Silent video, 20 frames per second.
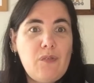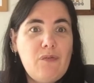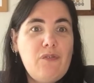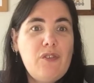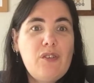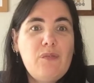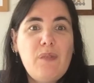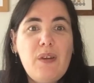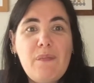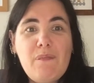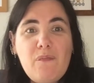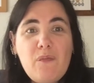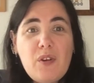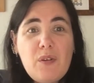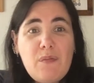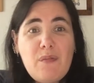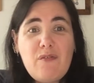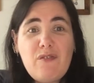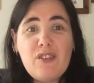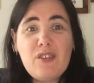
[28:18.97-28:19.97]
One of
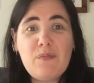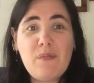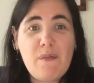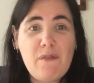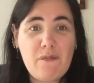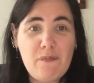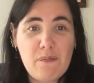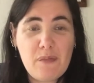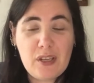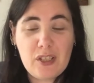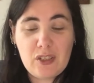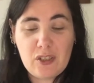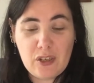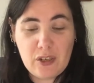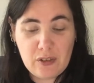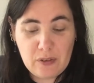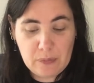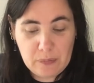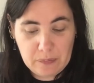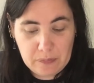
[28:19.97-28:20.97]
my
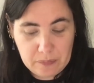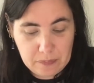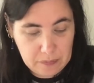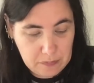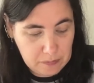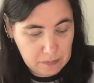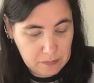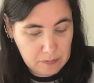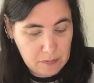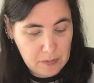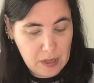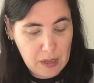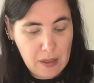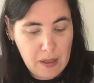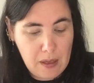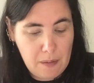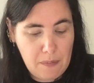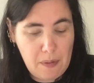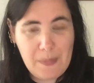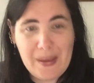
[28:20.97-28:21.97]
journal.
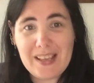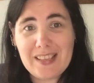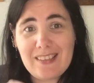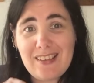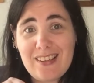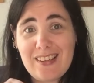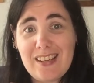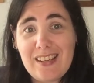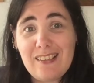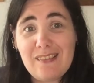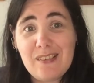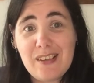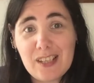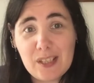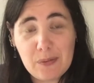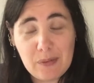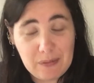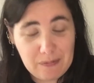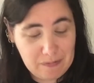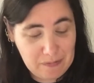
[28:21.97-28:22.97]
A peak side
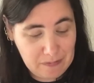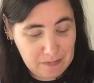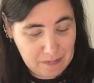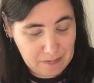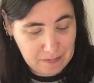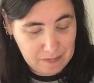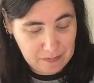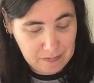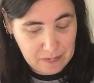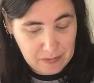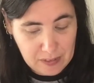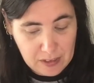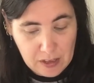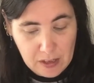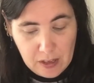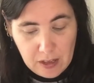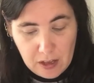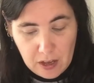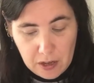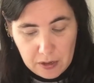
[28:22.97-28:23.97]
needleworks one.
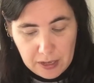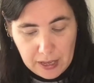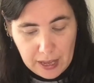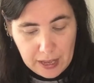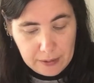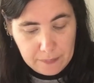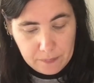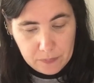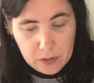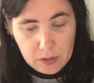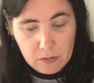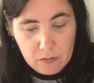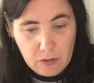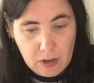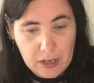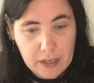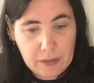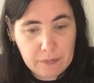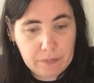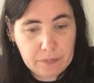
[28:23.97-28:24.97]
Okay,
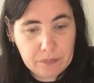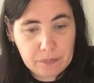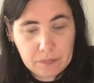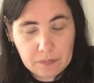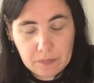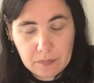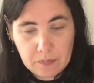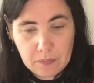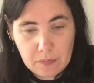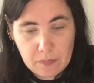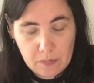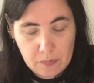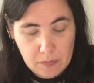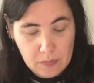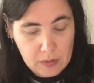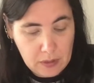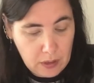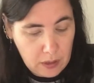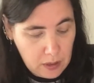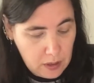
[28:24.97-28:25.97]
right.
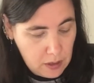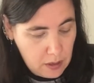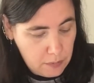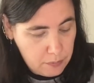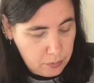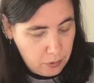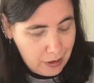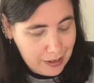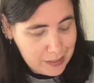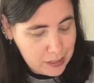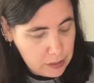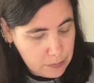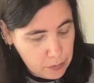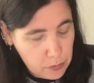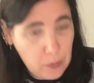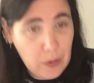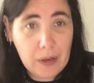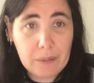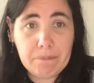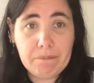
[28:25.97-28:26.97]
Prize number
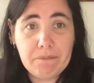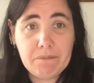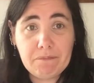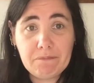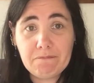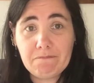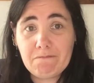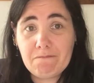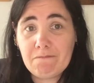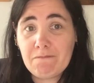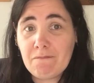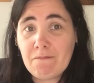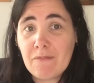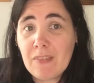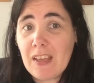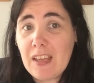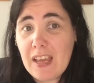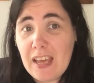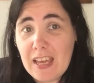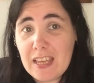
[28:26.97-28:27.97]
one
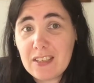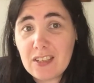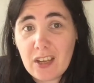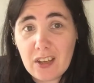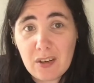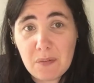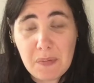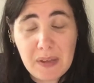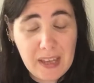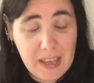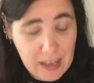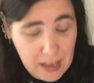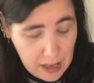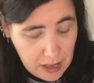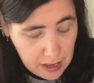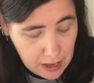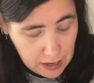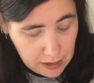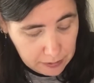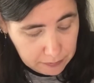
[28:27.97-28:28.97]
is going to be
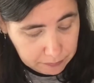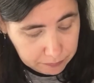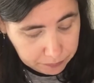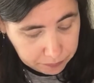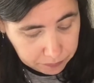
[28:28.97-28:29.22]
a